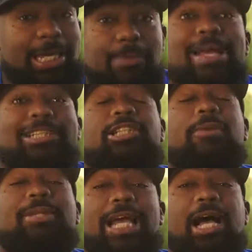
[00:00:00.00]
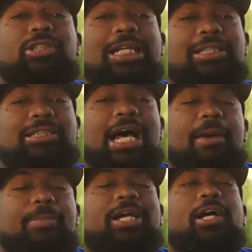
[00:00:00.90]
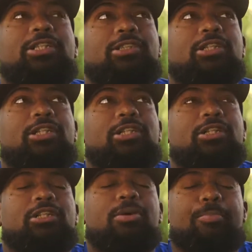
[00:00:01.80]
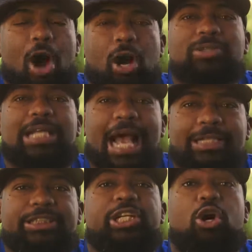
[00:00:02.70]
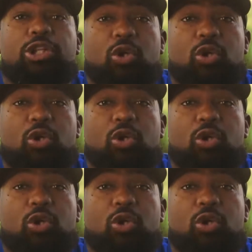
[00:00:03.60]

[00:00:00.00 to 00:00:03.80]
he meant something else at the time, because the bar was actually on the